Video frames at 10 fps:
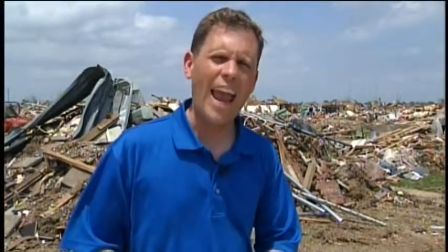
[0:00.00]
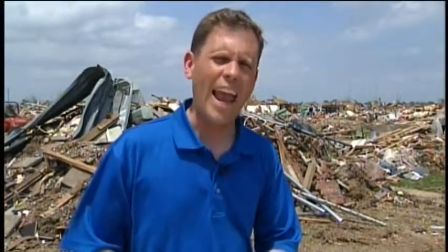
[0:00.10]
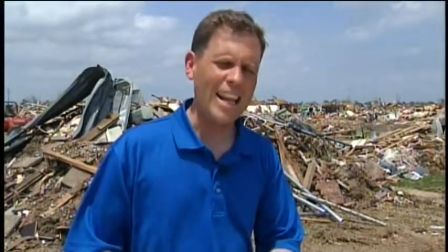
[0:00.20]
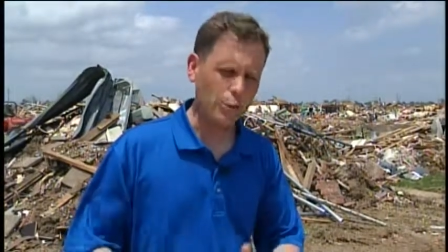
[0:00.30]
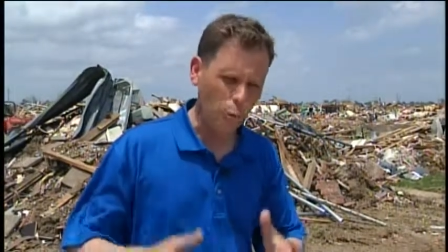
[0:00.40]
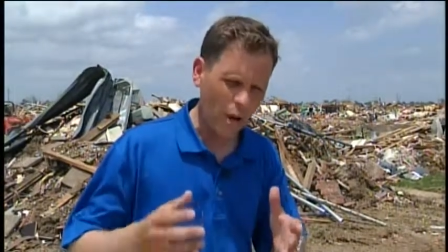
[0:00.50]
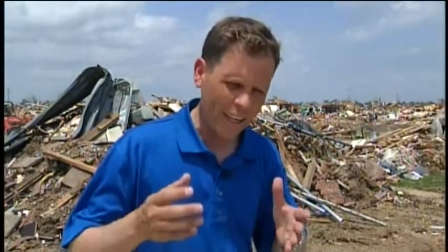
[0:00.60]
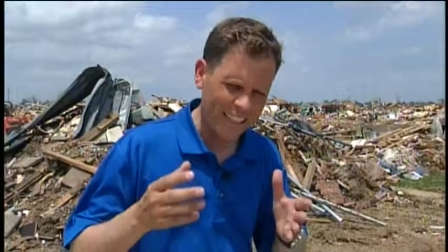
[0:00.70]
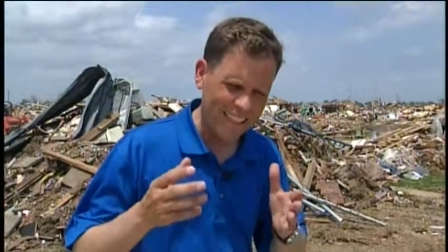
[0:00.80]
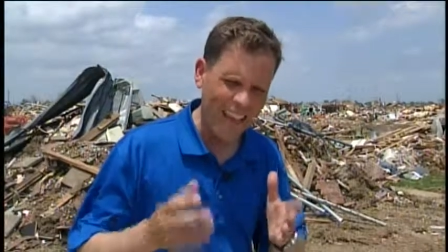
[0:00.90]
and it's where
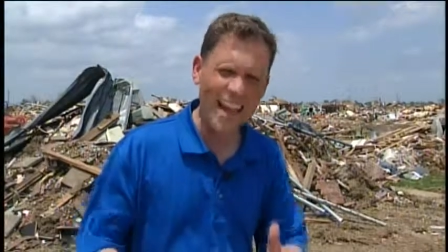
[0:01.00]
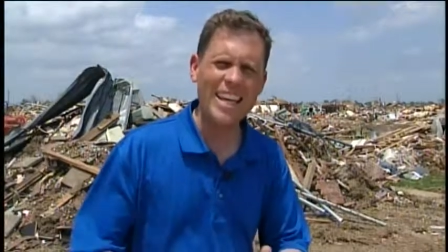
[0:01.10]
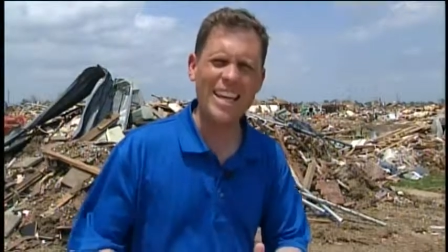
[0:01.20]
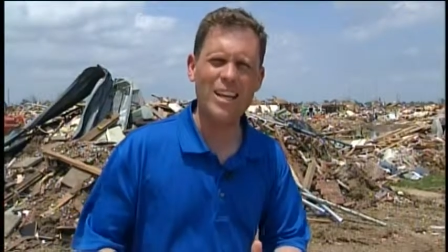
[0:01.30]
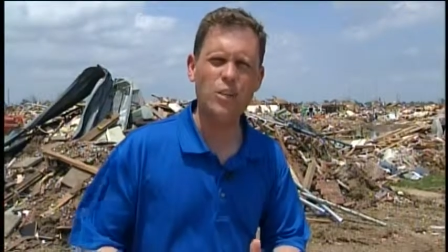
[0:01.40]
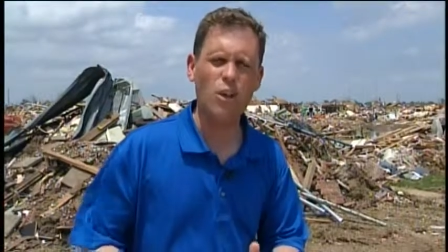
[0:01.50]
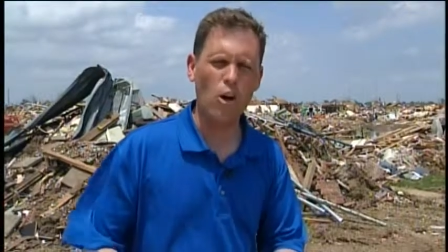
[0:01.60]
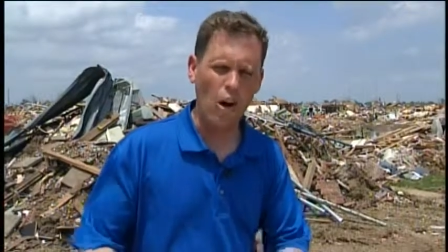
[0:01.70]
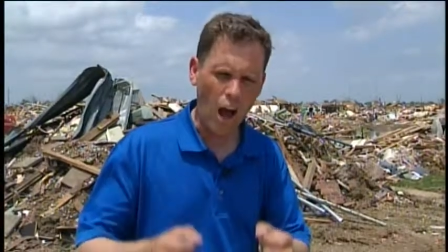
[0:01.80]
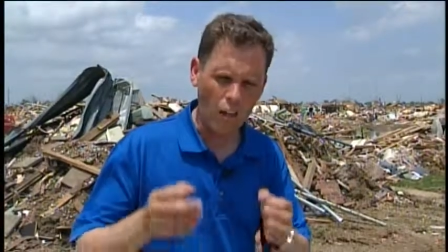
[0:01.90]
Kentuckians
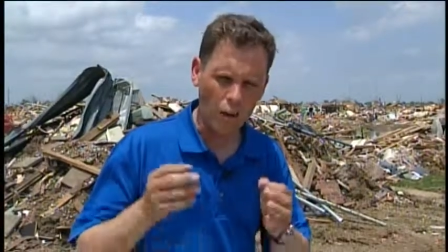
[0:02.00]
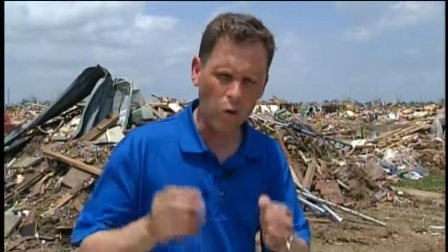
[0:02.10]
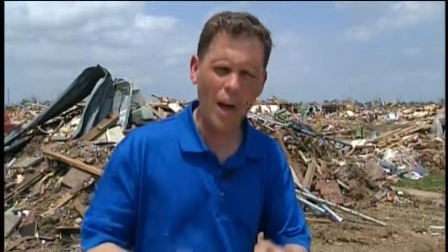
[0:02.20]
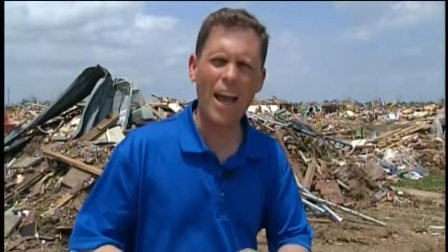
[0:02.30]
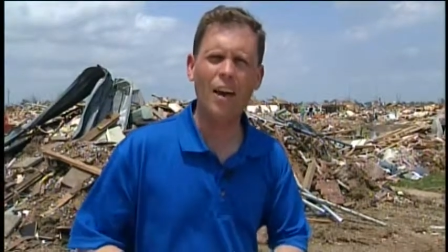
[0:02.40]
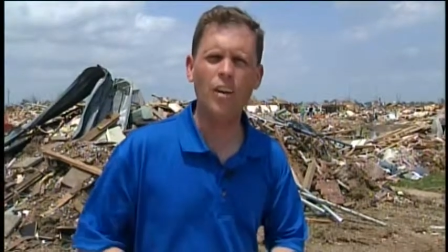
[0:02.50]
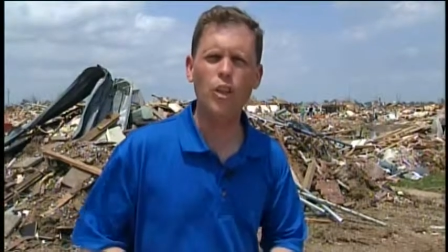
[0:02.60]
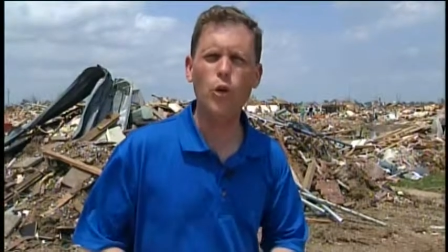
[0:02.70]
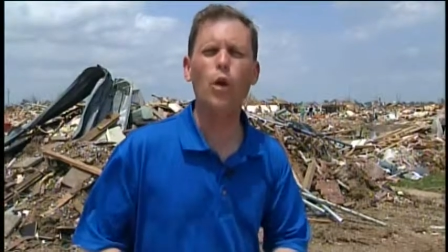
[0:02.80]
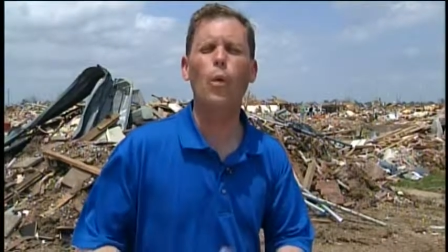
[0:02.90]
are on the
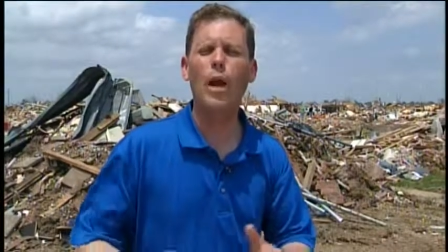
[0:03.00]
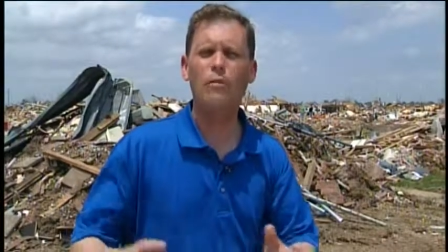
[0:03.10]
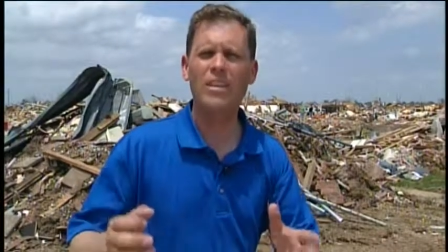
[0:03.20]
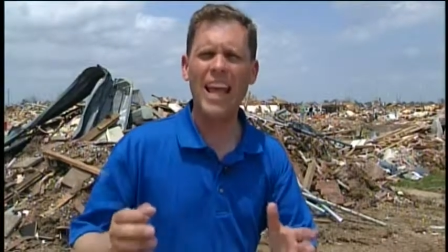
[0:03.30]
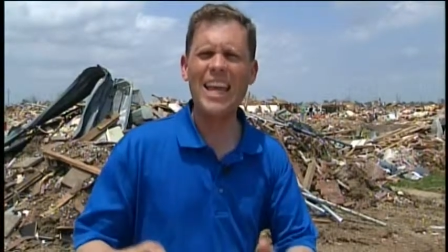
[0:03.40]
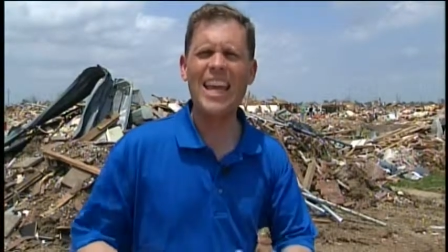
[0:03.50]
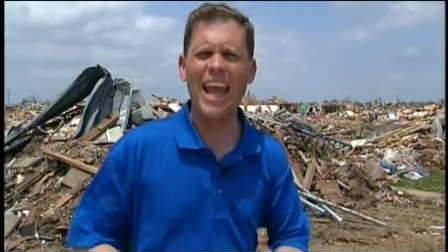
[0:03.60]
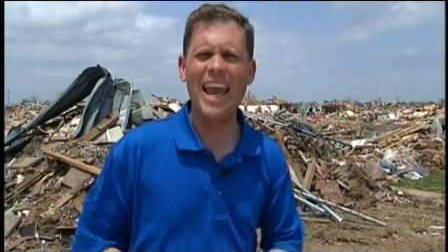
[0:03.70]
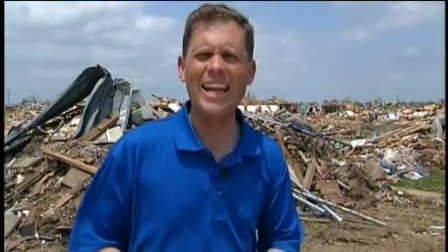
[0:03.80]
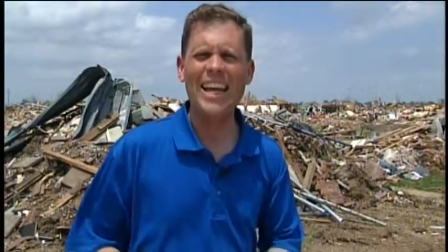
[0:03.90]
ground doing whatever they
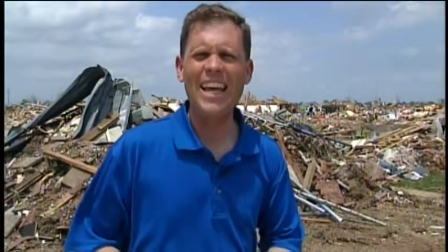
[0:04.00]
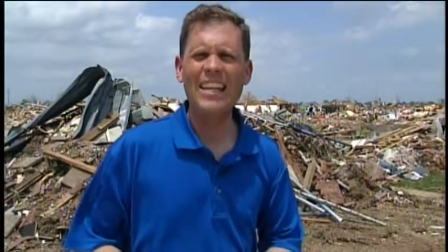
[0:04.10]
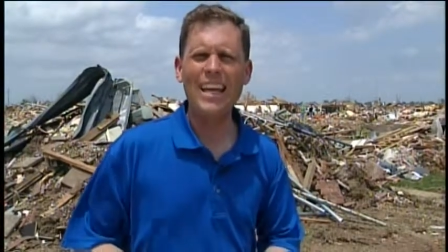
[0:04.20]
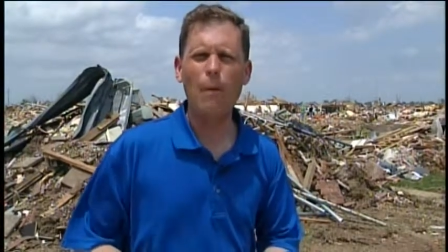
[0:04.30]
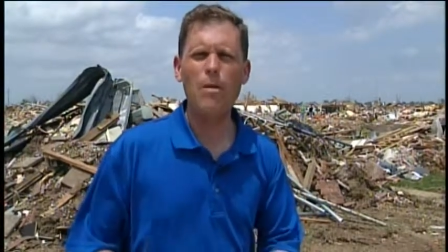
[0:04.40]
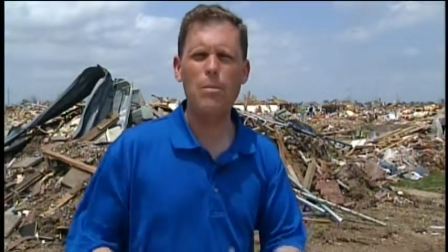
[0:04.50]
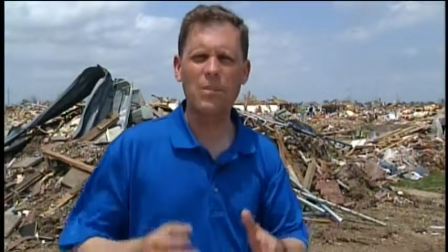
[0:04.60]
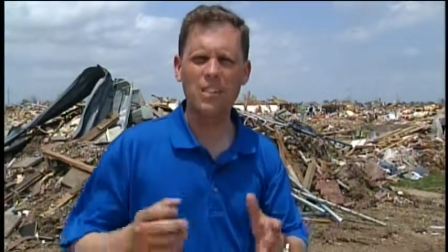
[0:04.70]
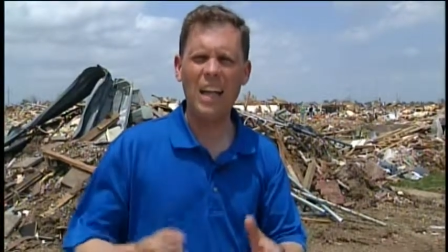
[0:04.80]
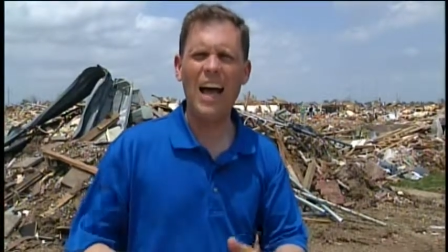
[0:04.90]
can to help
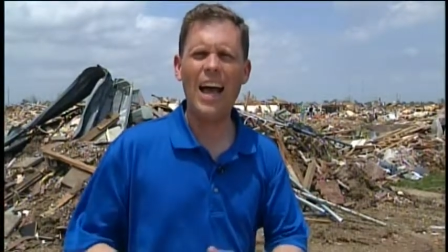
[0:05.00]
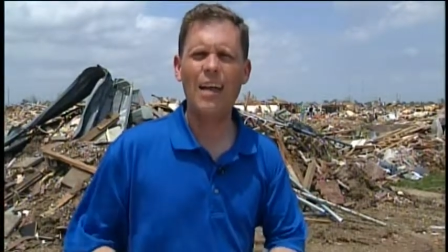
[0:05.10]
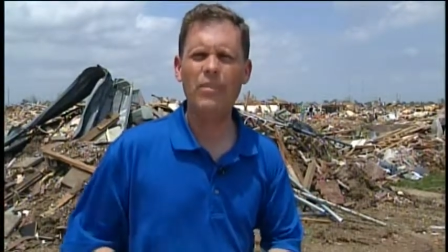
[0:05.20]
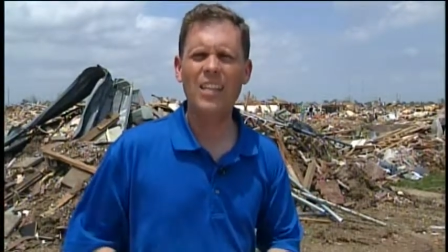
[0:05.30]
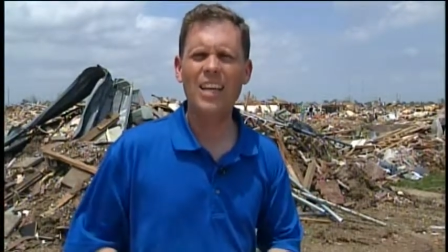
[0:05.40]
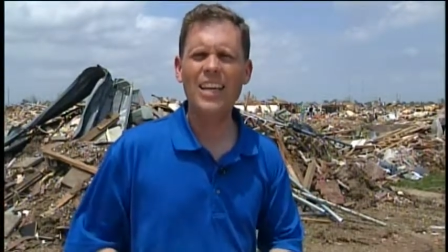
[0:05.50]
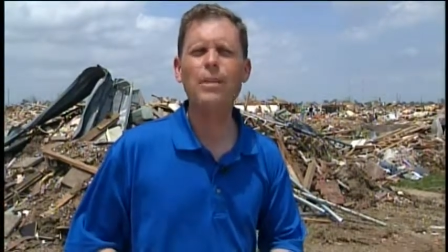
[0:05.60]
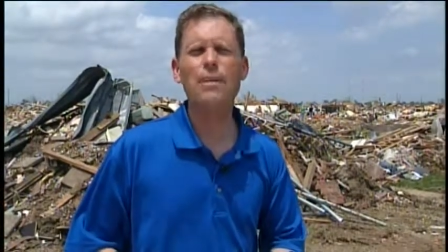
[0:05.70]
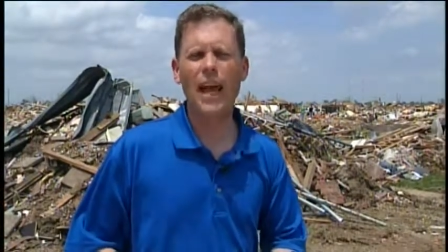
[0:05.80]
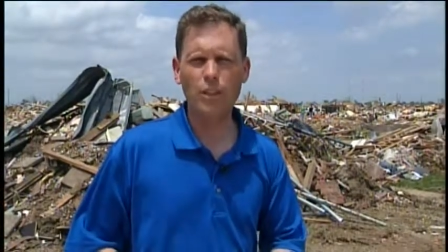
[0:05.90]
people's lives
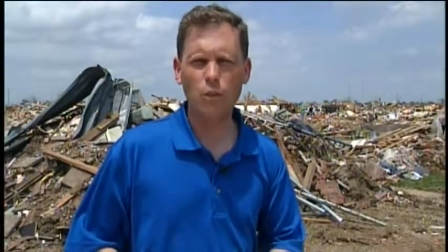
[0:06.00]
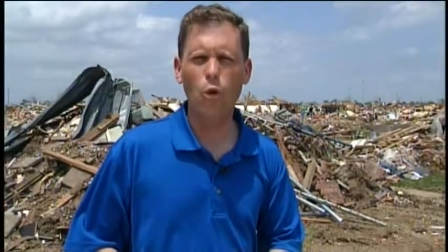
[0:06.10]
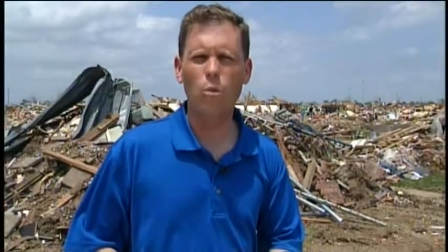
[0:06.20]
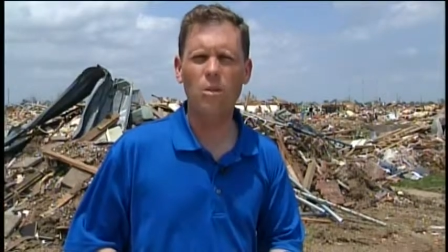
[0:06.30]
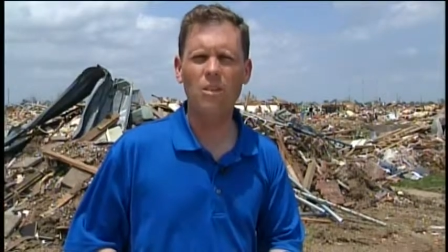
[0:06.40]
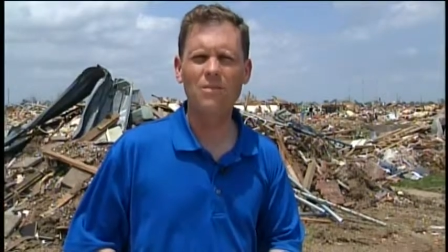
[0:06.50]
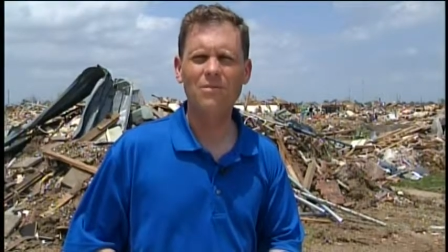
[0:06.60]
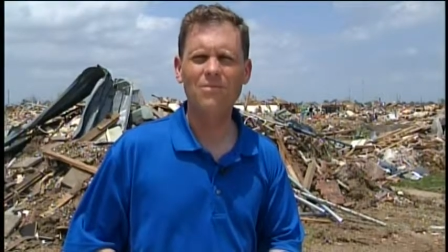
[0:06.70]
get back to normal.